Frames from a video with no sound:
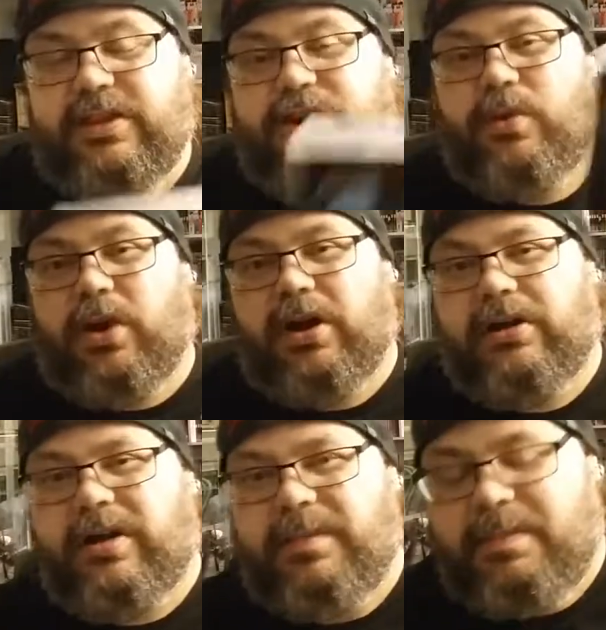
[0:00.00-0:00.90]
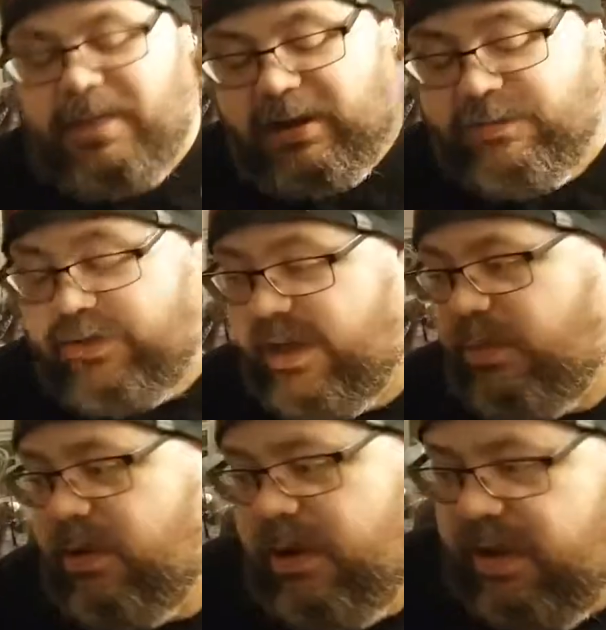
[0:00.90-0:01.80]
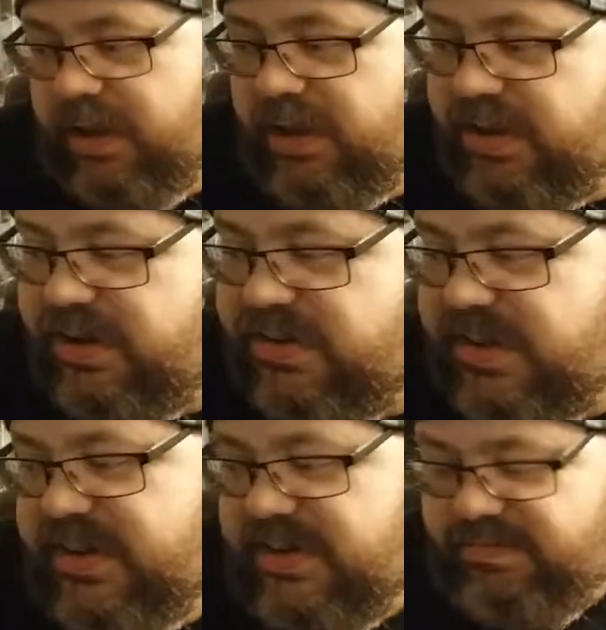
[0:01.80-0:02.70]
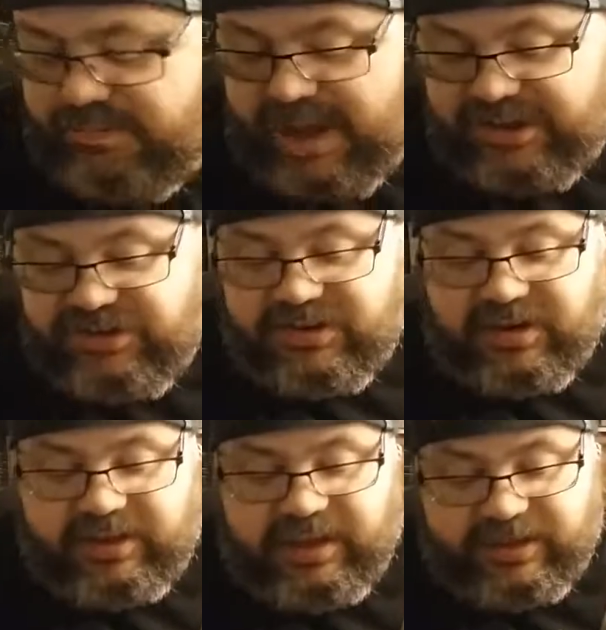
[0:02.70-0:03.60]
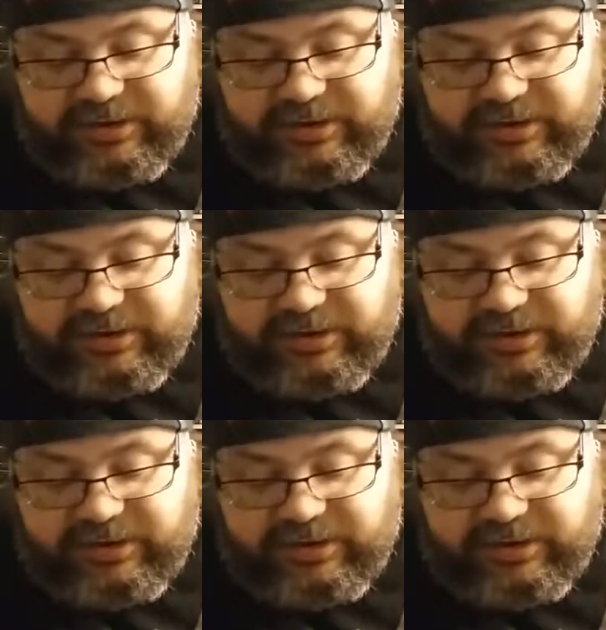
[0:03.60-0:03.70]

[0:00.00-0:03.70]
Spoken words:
new art a bit better for that one, just because it matches all the